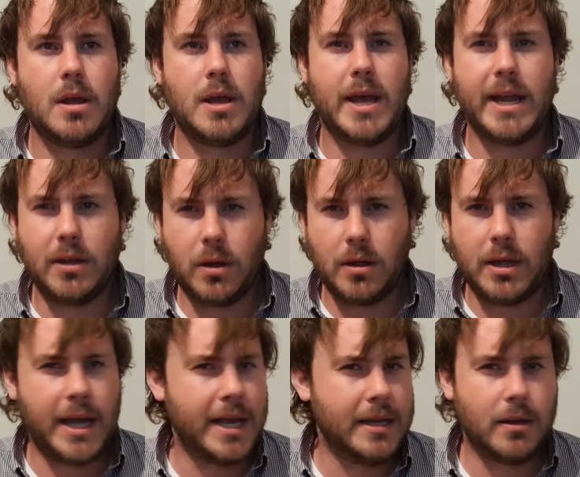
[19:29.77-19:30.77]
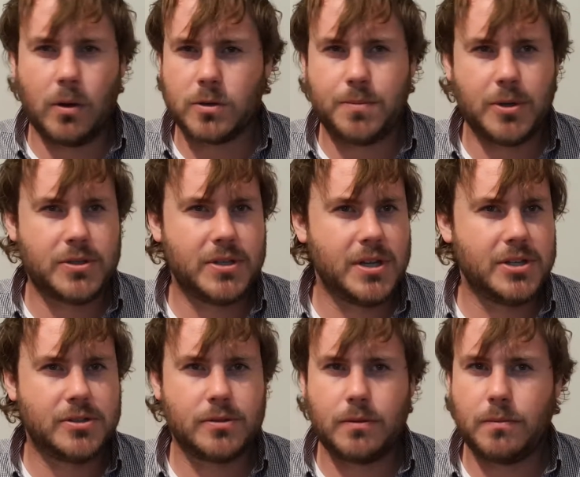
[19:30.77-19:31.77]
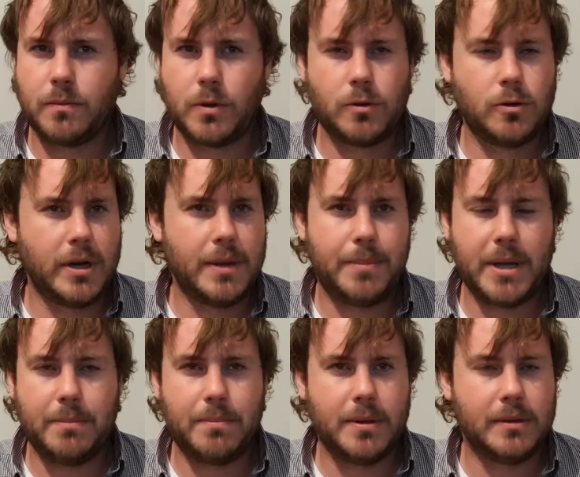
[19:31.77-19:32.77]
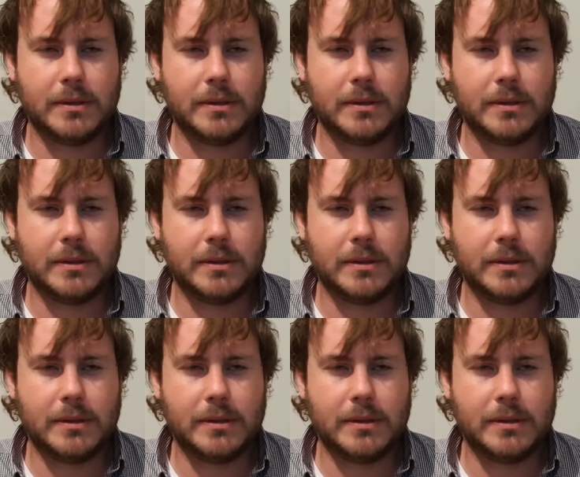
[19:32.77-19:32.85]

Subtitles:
Hate octopuses, great pet,